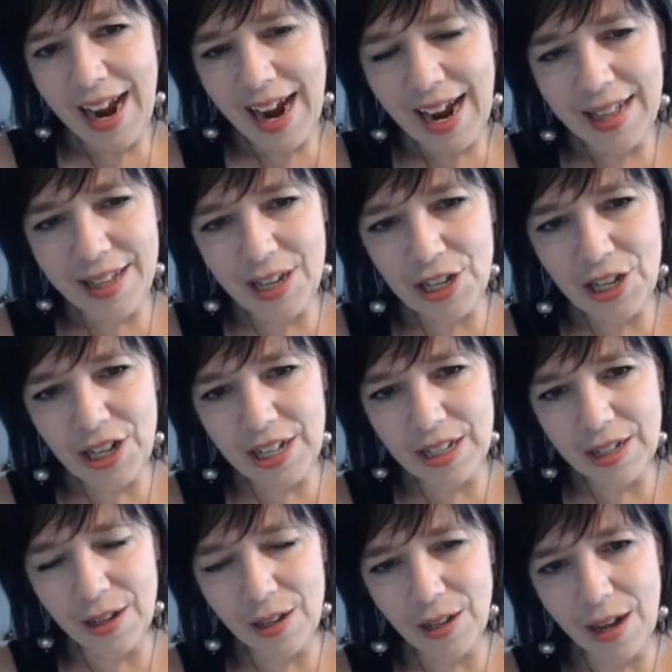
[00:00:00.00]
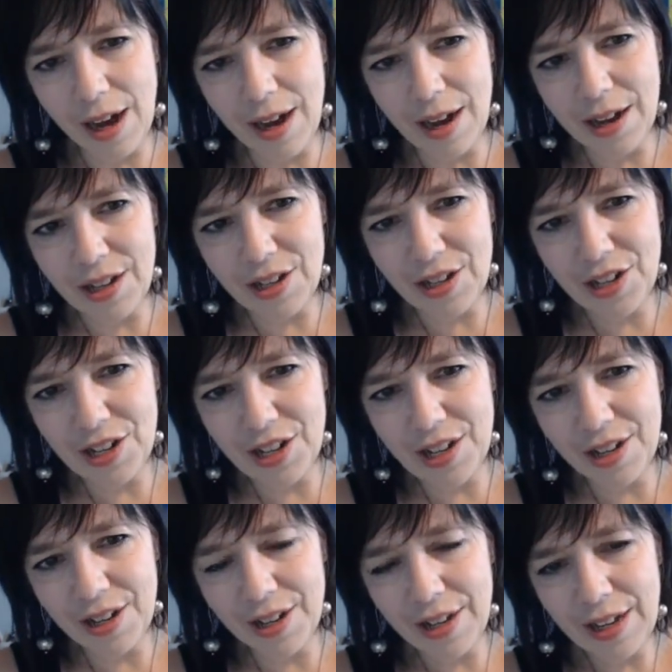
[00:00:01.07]
And then she's collaged
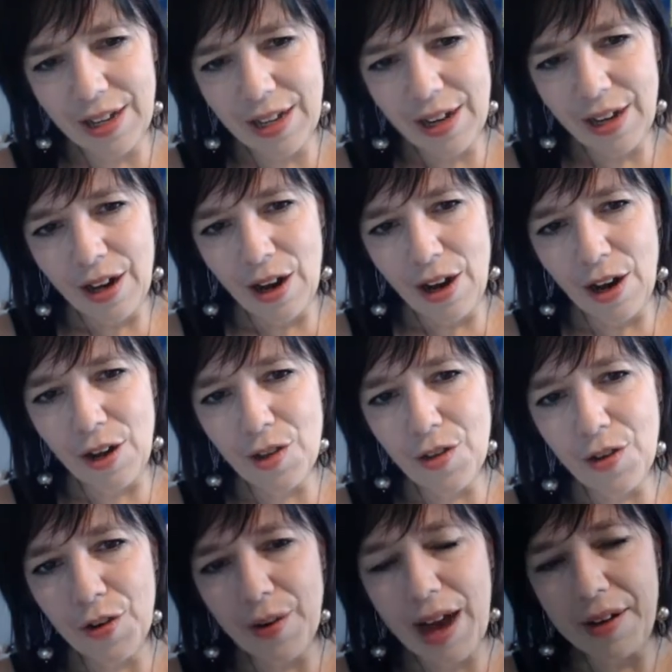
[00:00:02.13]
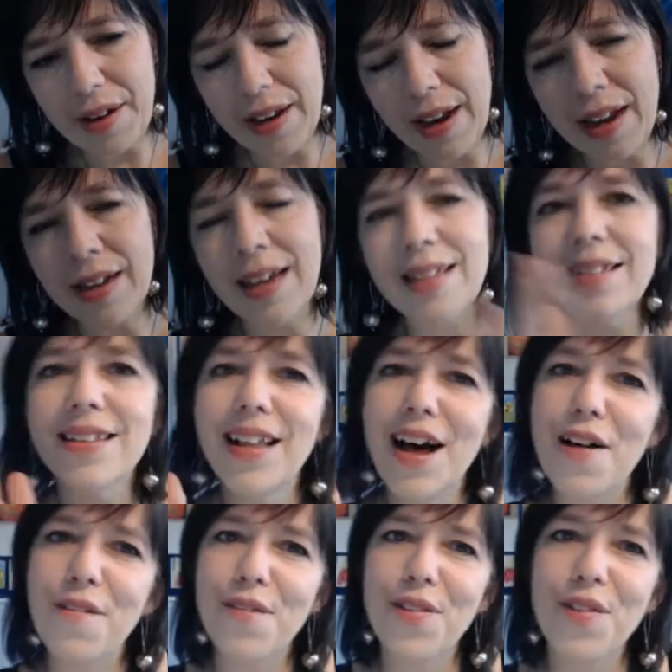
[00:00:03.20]
all throughout it. And I
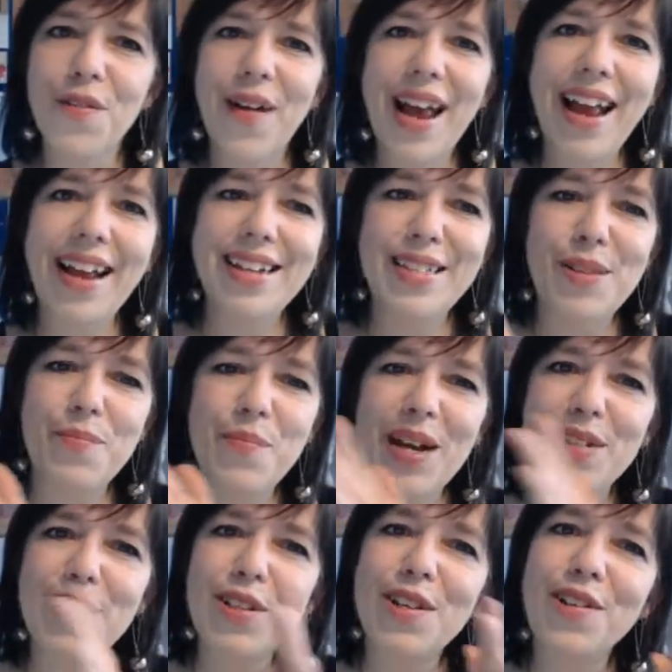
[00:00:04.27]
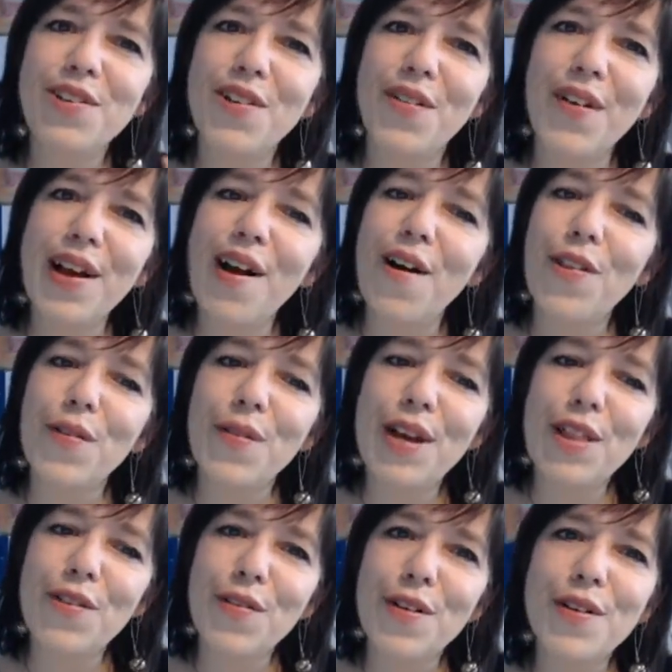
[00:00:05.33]
love the way it's a message going all the way
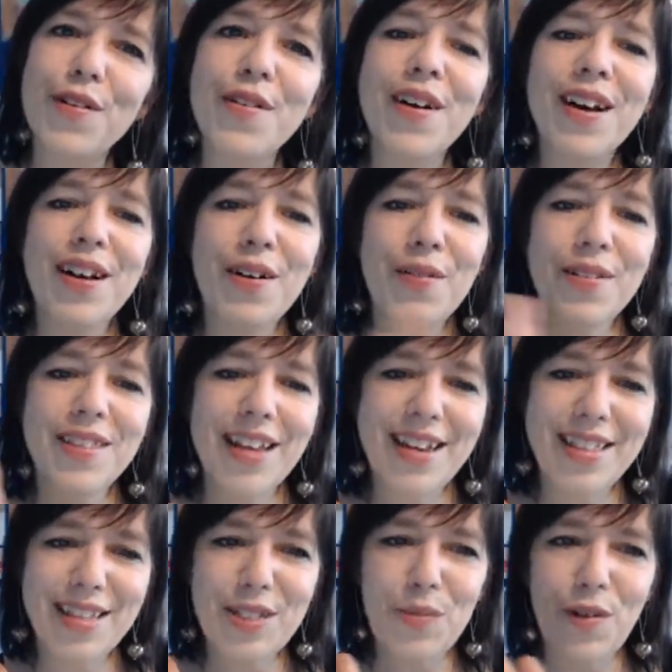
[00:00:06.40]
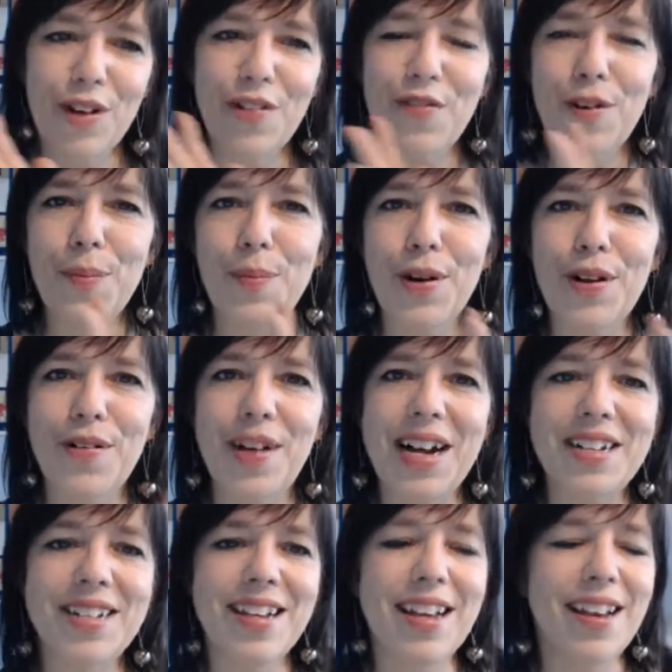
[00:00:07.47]
through with like this wonderful
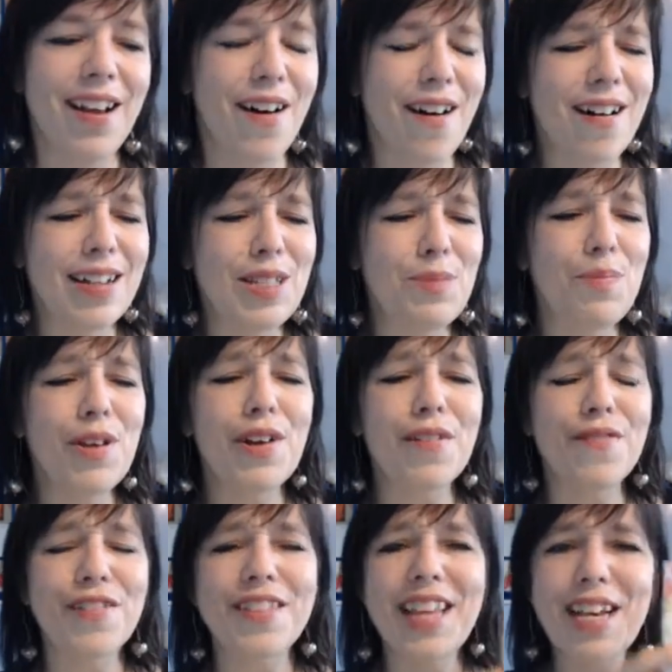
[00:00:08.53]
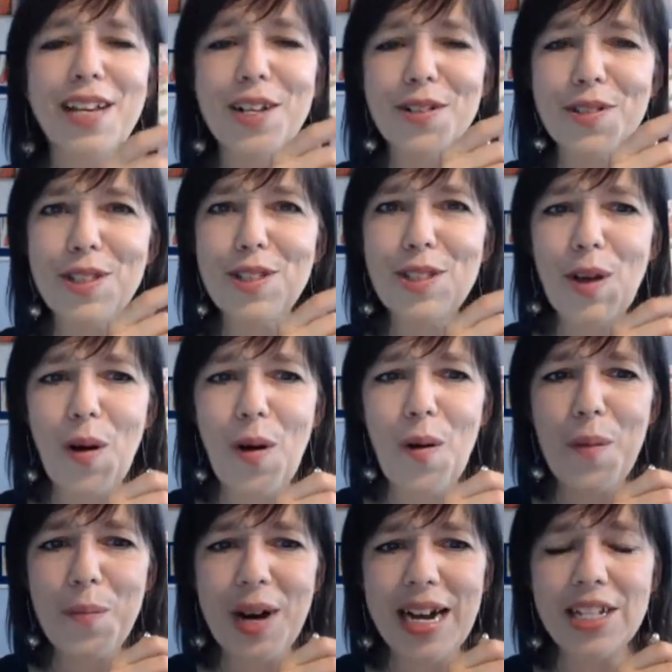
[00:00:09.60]
progression. Oh, it's beautiful. Thank you so
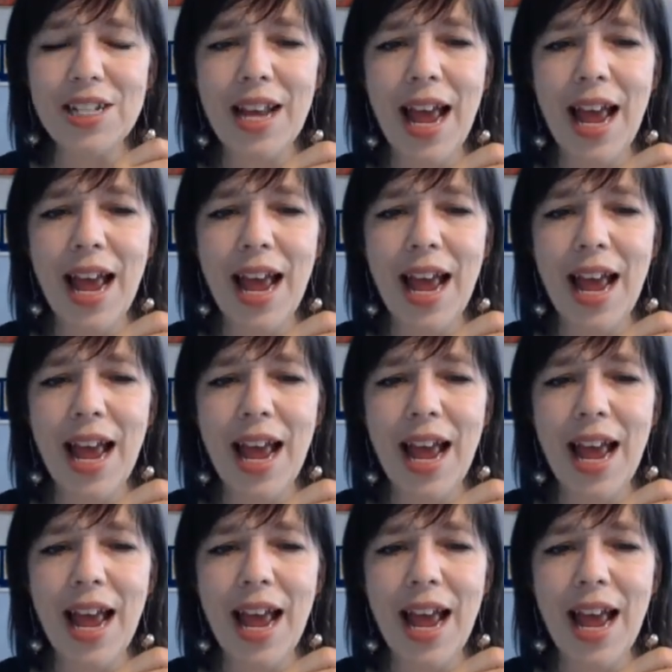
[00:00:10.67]
much.